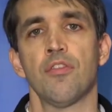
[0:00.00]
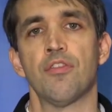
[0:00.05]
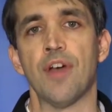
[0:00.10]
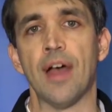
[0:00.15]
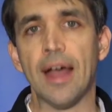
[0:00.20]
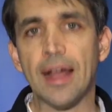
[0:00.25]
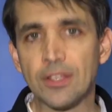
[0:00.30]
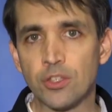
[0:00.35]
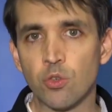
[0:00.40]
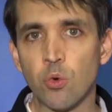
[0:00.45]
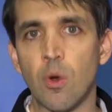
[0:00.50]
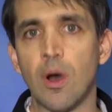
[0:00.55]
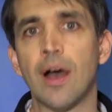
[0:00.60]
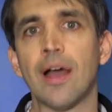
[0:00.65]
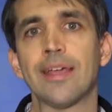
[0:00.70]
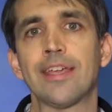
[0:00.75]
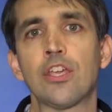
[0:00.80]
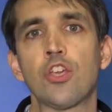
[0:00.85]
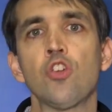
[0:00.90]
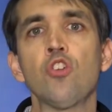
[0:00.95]
That's
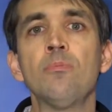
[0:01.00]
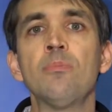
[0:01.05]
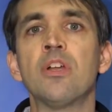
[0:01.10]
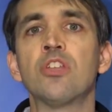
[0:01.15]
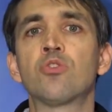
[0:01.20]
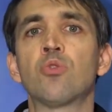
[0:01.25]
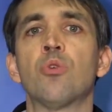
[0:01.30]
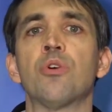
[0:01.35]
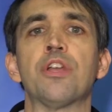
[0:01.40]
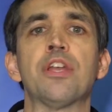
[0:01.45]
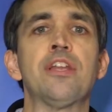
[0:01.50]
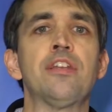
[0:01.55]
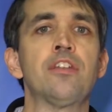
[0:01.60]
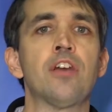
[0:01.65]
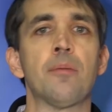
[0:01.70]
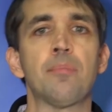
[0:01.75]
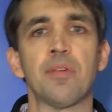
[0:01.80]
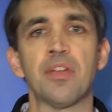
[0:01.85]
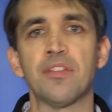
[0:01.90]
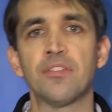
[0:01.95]
why humans will
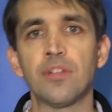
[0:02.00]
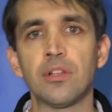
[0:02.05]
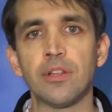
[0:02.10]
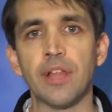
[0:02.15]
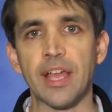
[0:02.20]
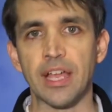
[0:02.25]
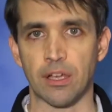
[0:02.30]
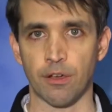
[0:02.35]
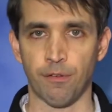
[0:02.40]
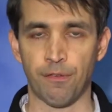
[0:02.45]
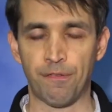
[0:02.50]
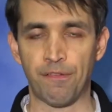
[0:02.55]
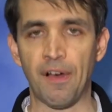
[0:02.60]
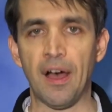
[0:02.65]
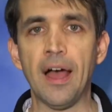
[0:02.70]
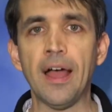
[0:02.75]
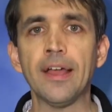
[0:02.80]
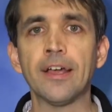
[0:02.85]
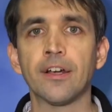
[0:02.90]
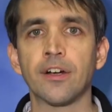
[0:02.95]
end up in the lake of
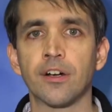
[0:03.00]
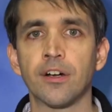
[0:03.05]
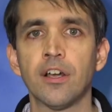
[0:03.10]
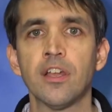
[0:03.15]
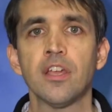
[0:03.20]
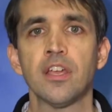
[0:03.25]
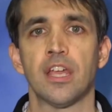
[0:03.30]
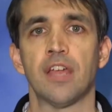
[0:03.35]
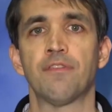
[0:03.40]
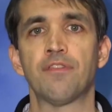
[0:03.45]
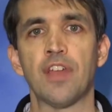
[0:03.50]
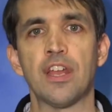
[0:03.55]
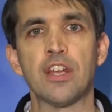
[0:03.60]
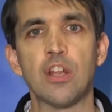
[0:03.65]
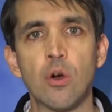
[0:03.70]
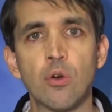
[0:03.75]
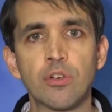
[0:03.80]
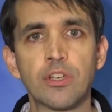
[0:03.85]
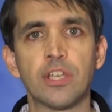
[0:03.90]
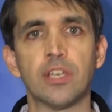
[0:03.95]
fire if they
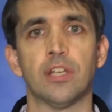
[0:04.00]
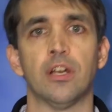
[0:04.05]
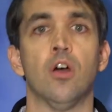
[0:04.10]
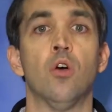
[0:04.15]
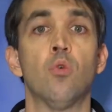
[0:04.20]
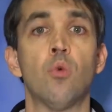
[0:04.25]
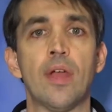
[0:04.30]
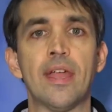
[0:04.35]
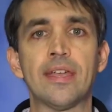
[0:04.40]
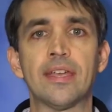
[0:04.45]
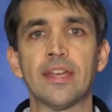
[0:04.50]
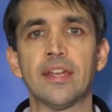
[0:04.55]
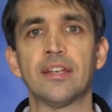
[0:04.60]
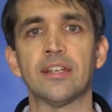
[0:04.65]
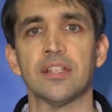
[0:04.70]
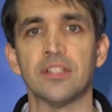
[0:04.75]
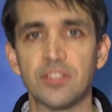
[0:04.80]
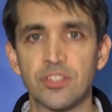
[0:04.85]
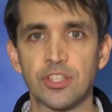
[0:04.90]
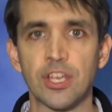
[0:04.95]
don't get
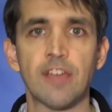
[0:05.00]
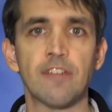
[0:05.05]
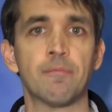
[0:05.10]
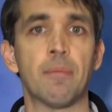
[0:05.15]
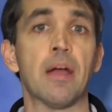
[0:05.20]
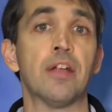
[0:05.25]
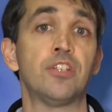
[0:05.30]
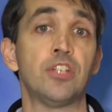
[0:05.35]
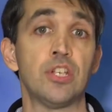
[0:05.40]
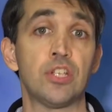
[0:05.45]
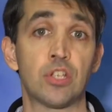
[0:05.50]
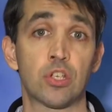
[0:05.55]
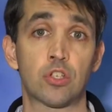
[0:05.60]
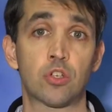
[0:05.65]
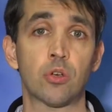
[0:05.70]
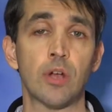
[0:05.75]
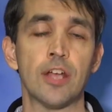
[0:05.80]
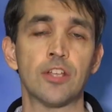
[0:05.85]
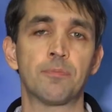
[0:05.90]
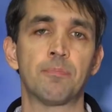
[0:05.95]
awakened and saved by
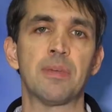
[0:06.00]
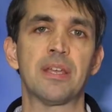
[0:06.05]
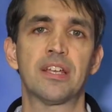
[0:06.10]
Jesus Christ,